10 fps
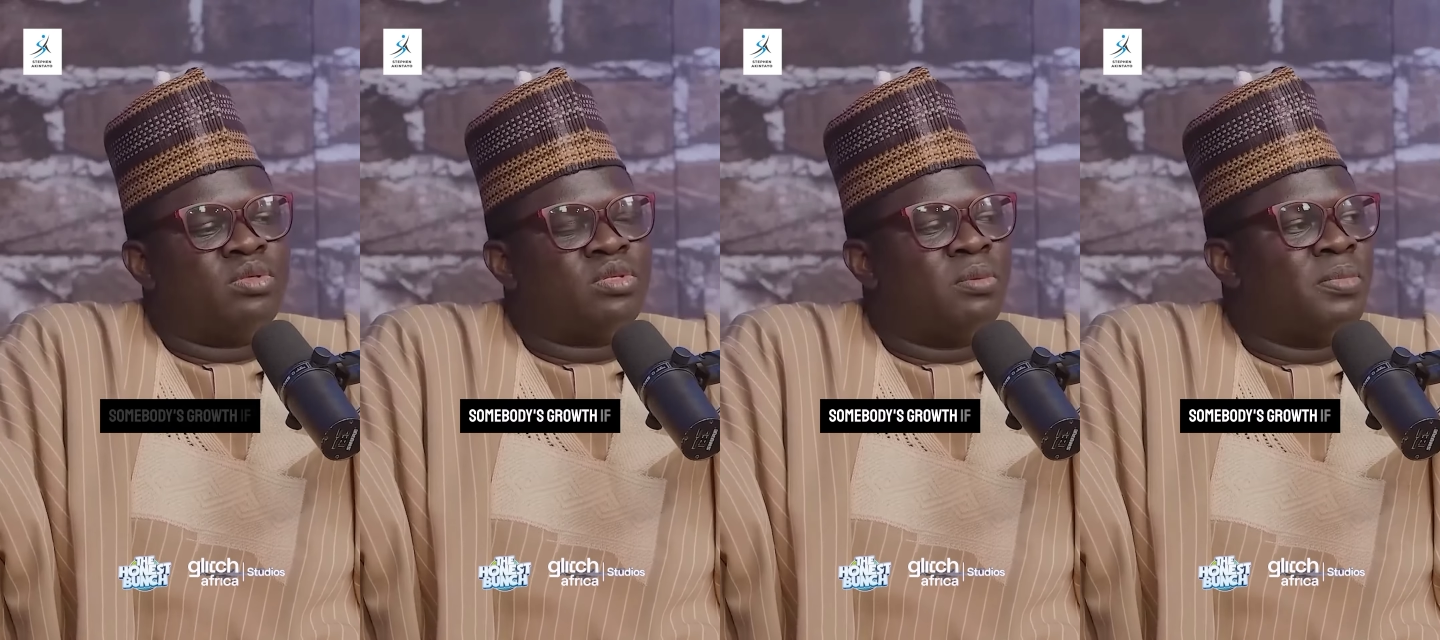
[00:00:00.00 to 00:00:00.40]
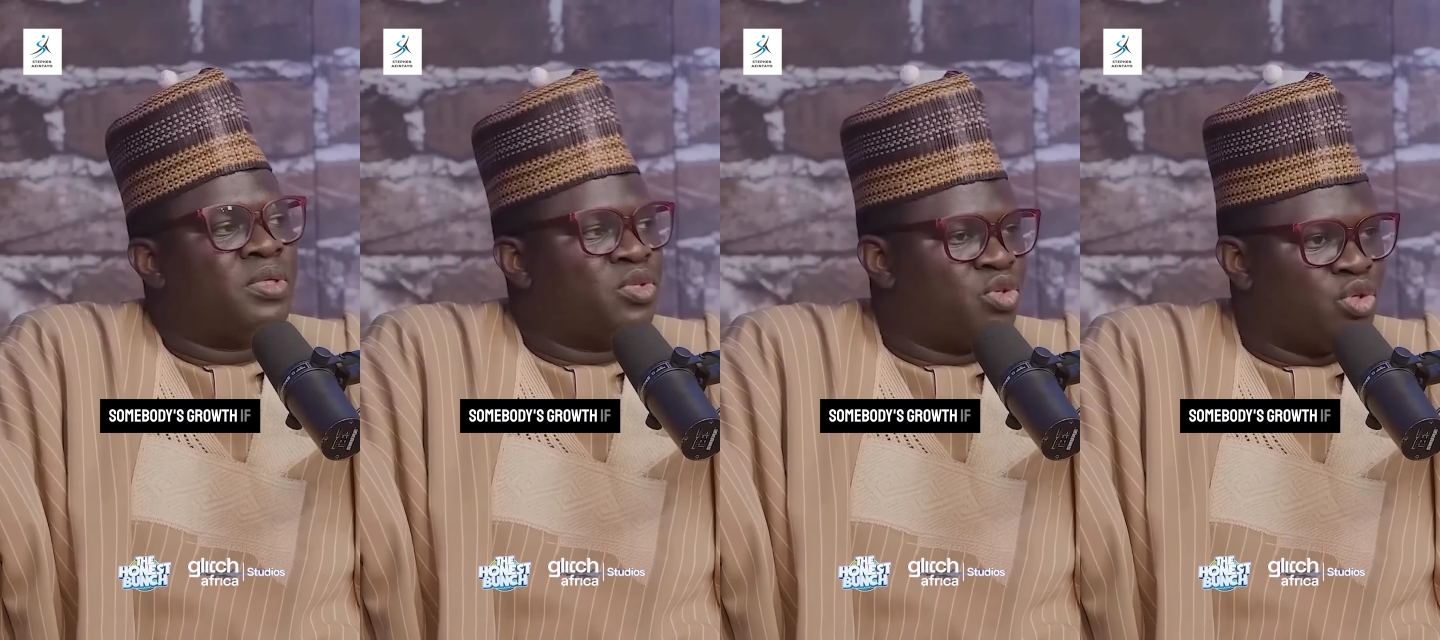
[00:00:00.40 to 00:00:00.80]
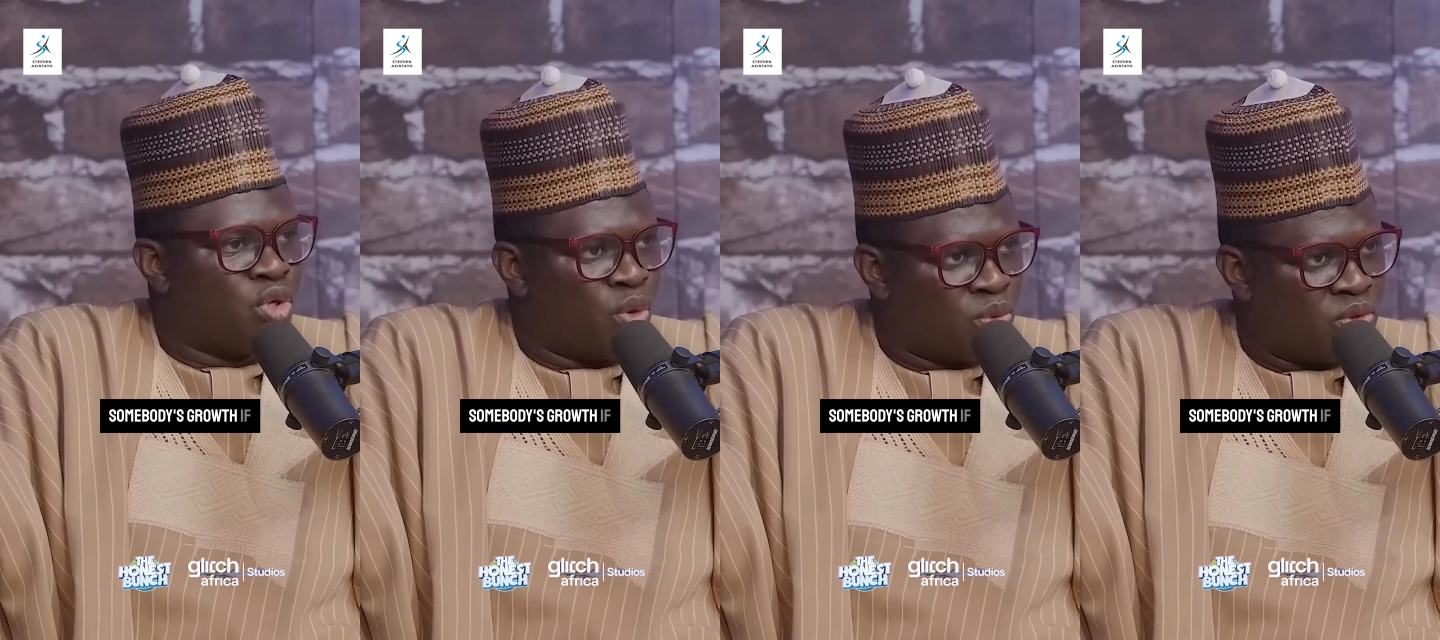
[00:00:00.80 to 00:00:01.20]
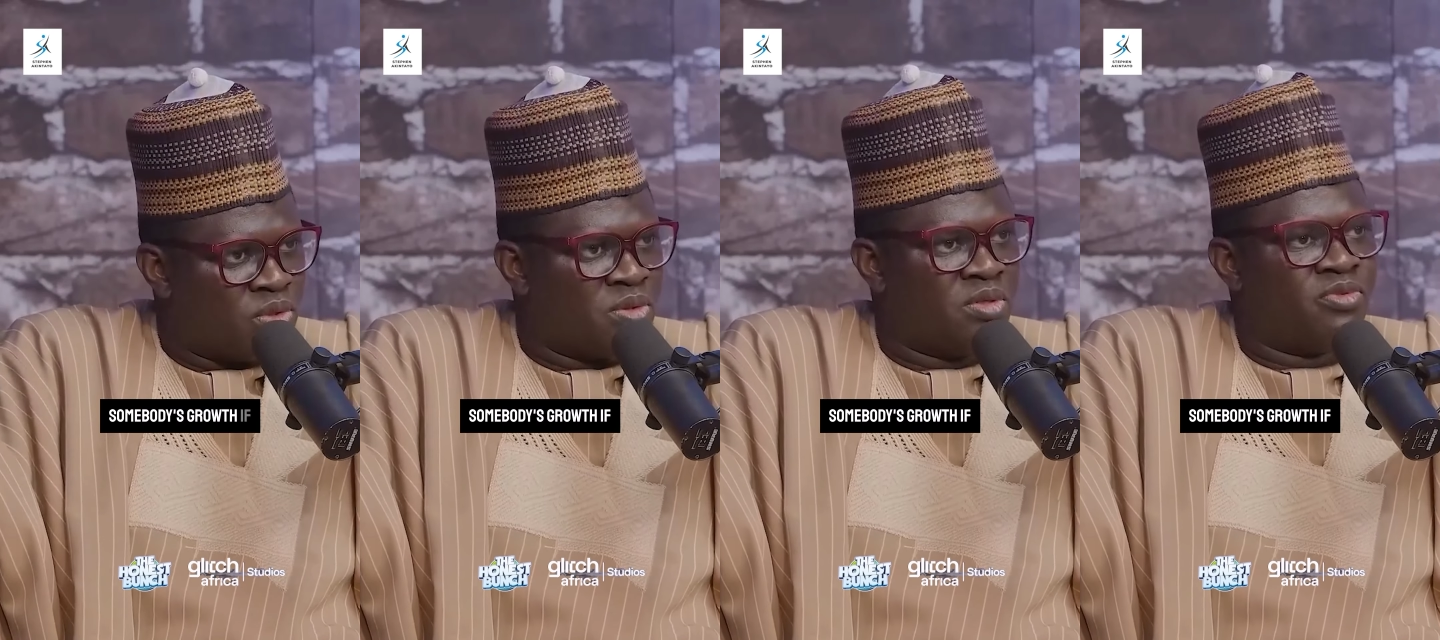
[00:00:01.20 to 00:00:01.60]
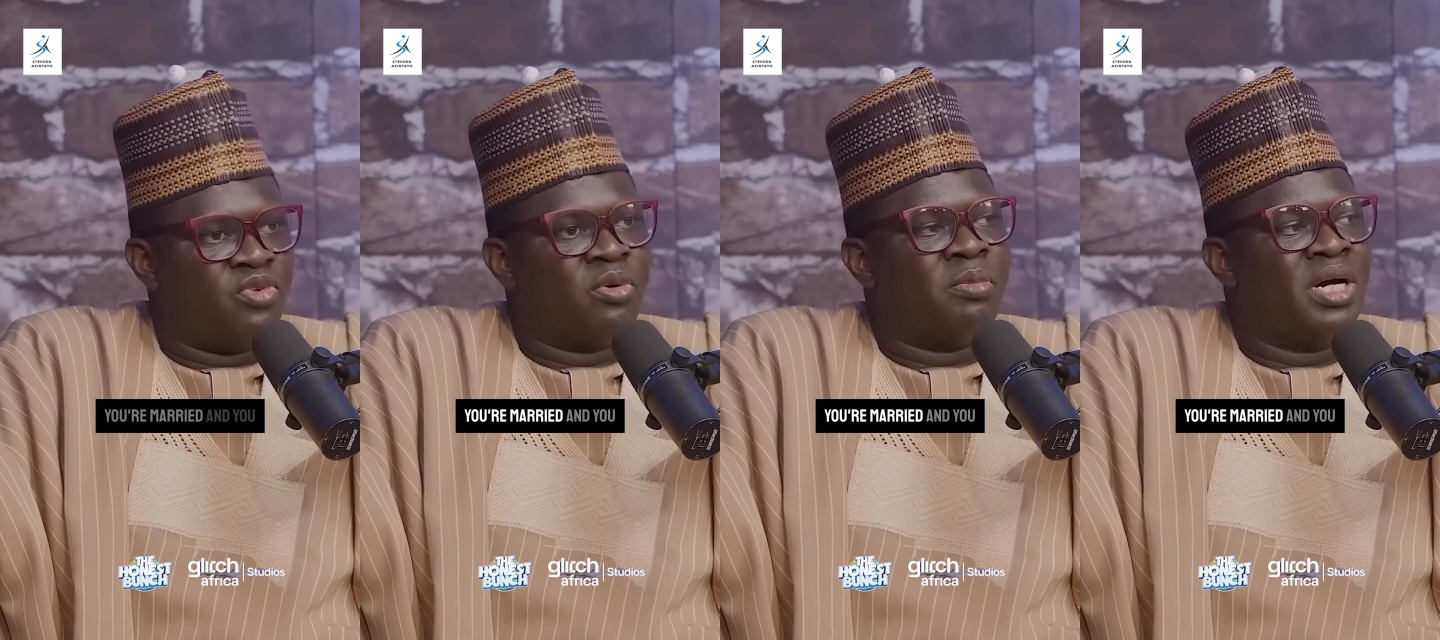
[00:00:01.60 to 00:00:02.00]
somebody's growth
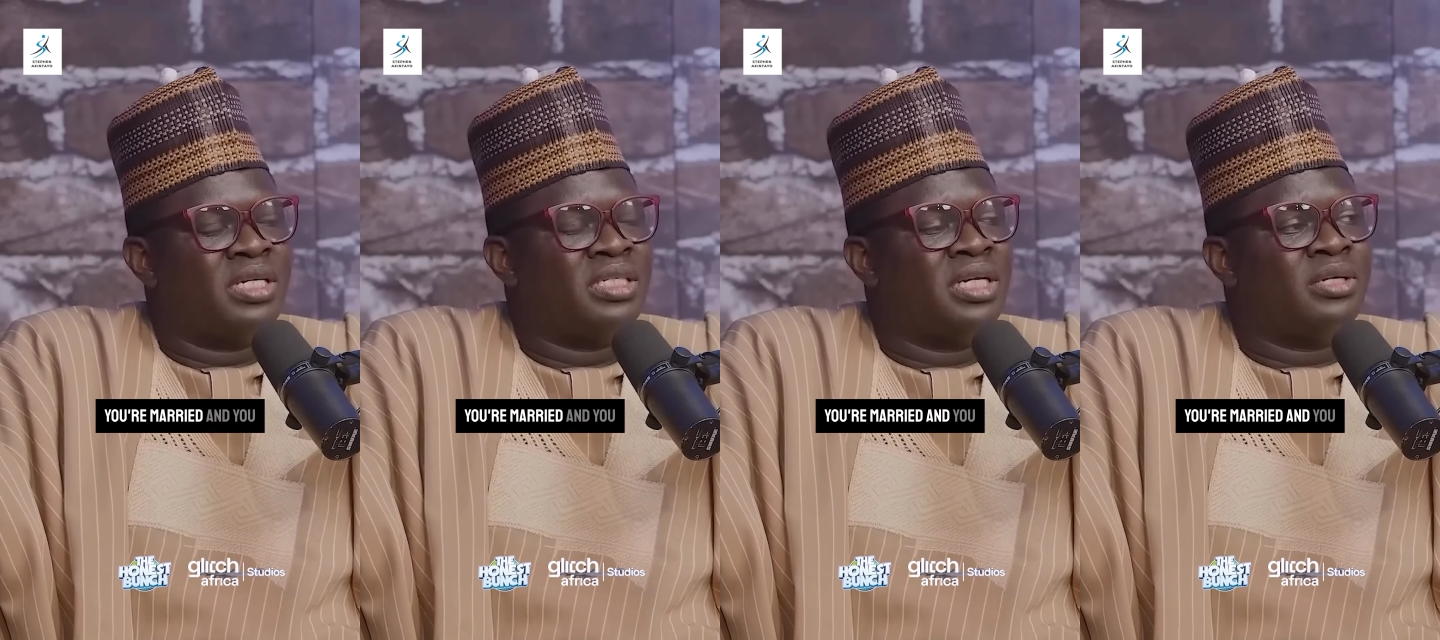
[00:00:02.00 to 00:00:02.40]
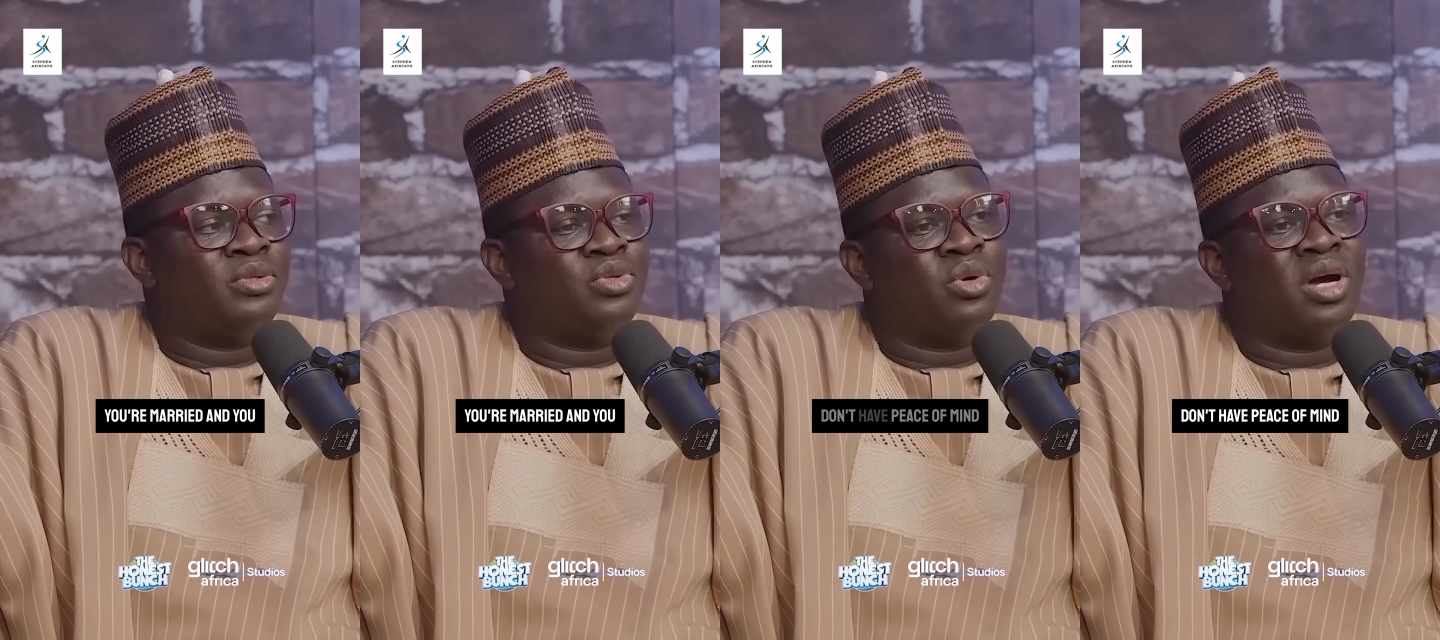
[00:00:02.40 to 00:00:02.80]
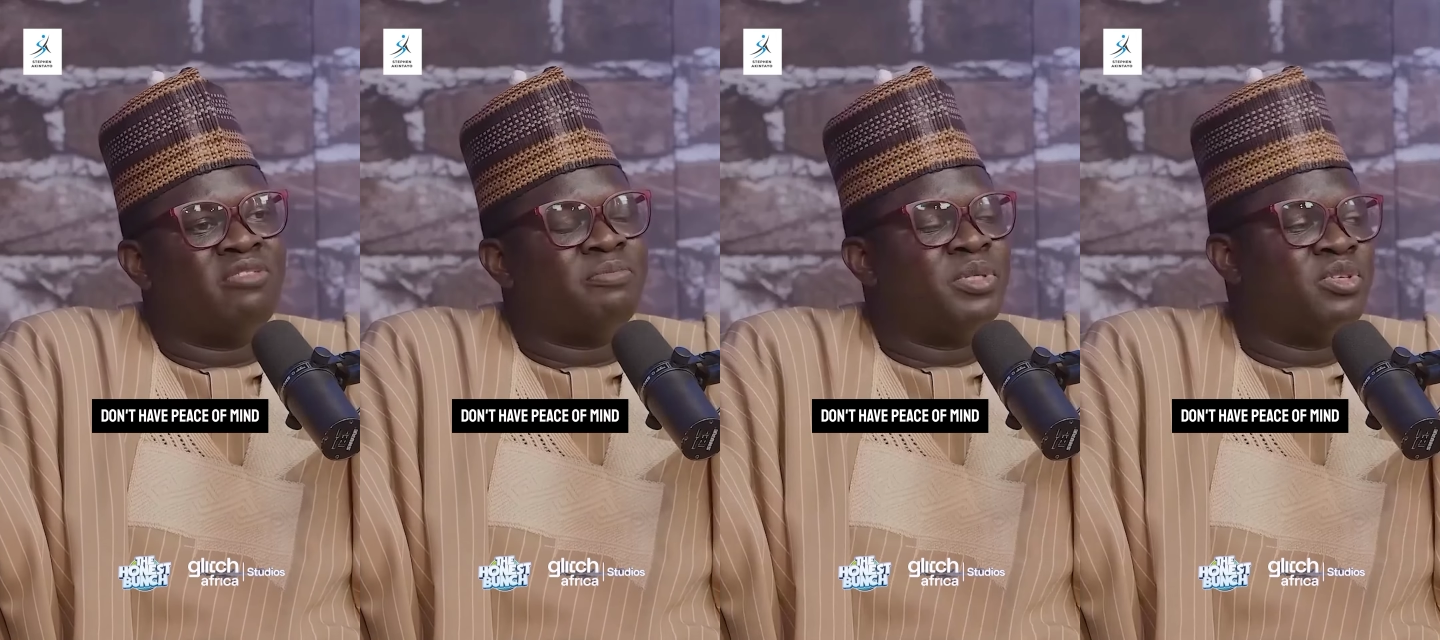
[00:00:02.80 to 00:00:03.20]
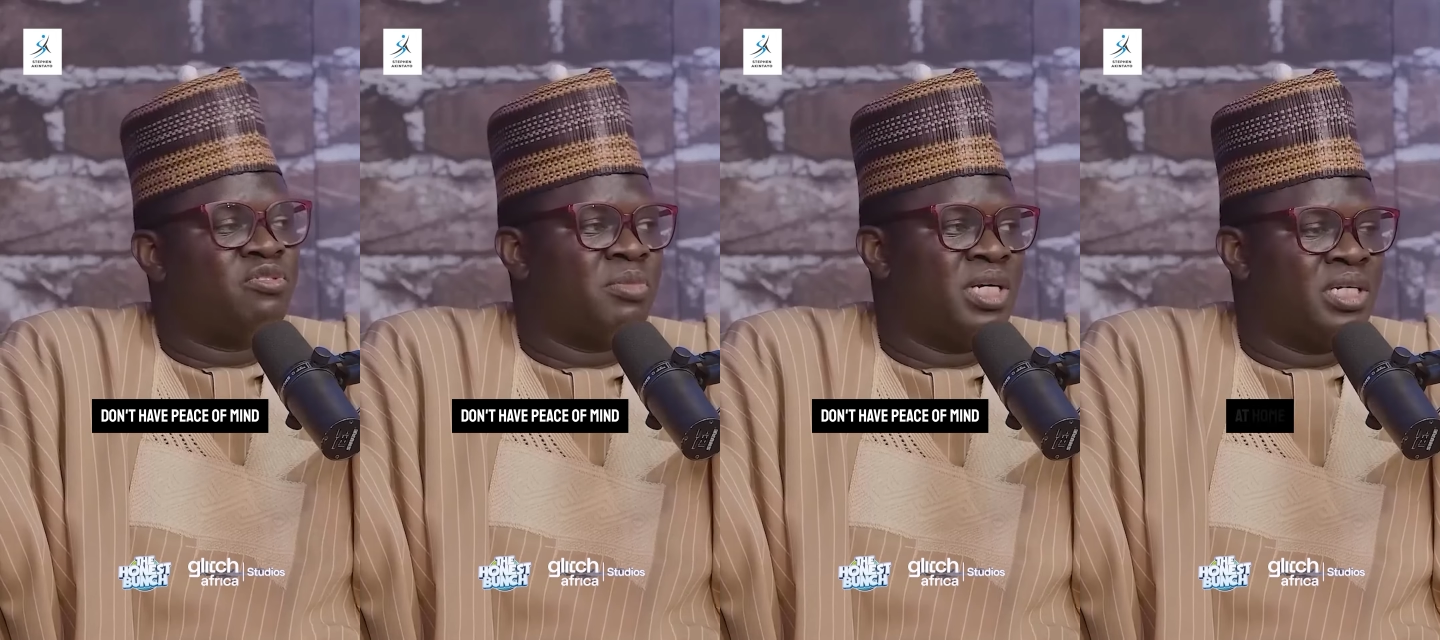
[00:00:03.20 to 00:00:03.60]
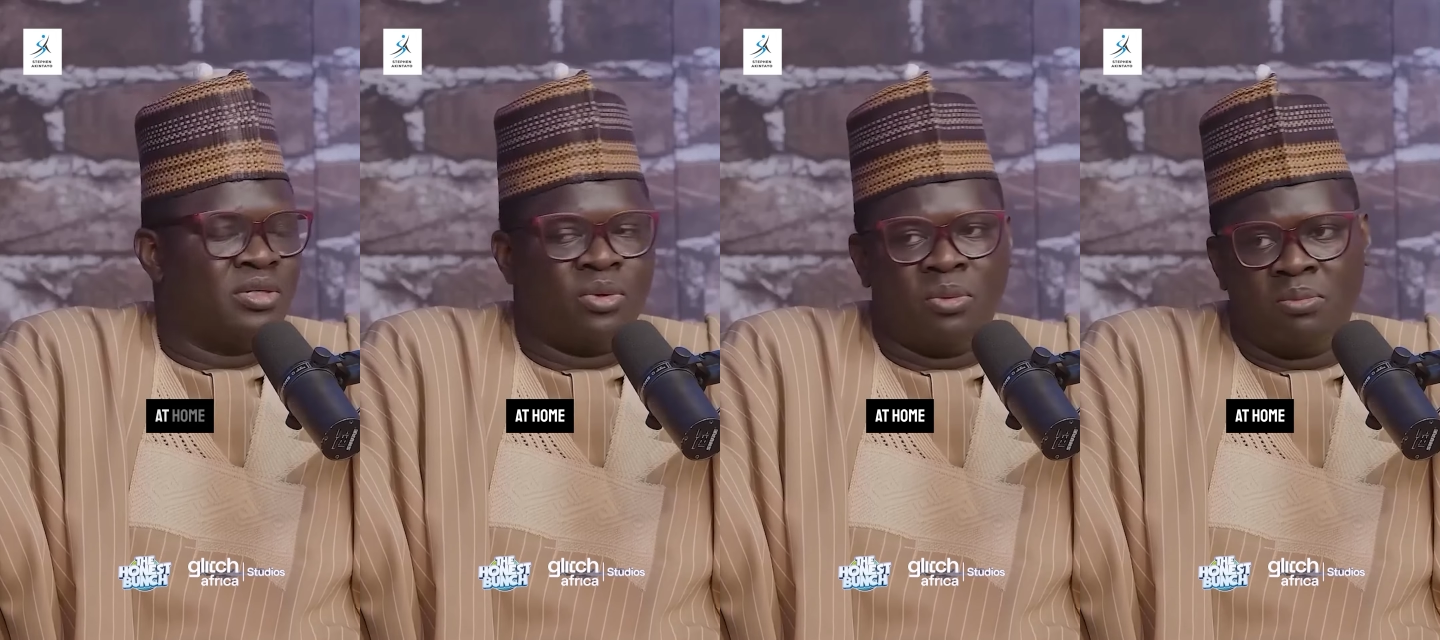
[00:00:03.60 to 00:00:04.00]
if you're married and you don't have peace of mind
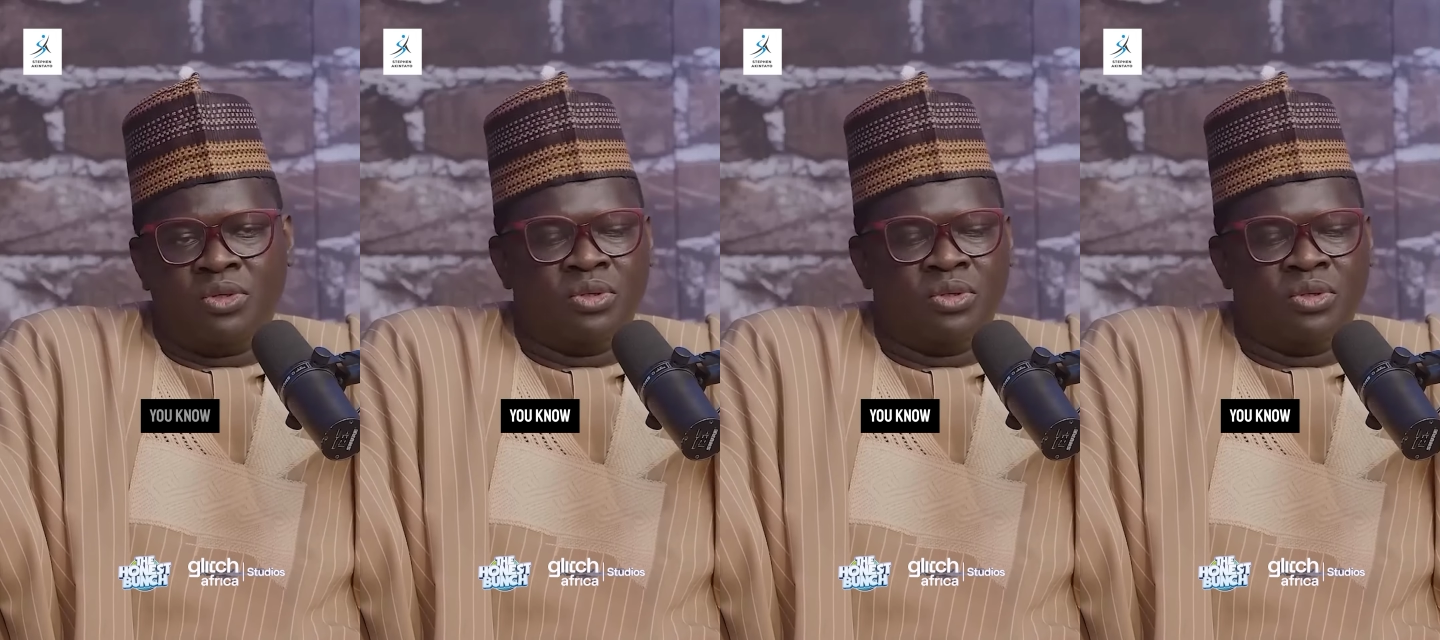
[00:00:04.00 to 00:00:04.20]
at home.